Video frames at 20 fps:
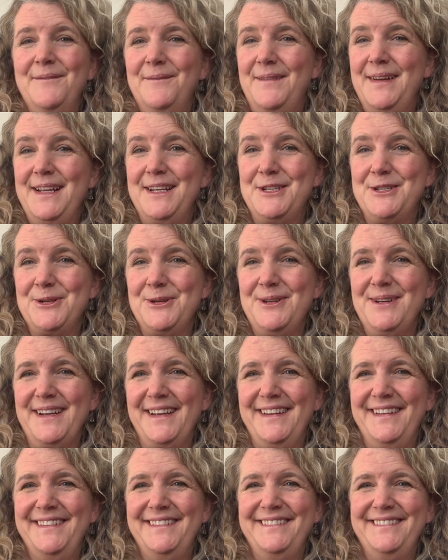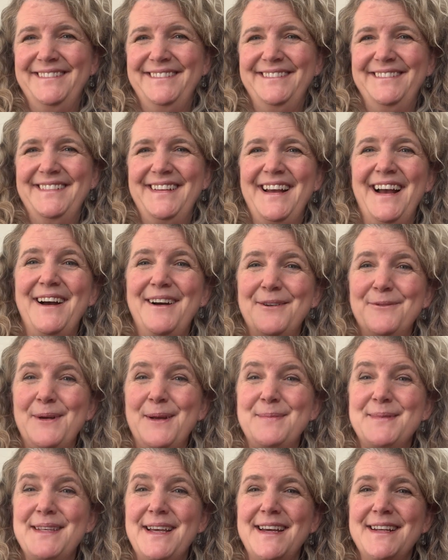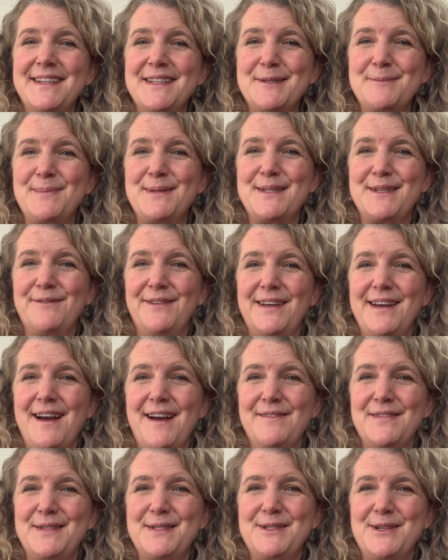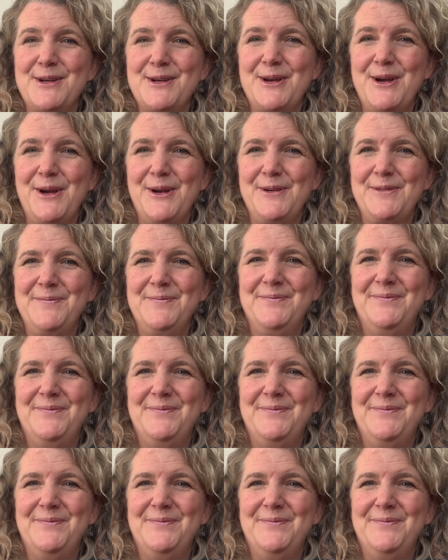Enjoy. Our website is pacificharvest.co.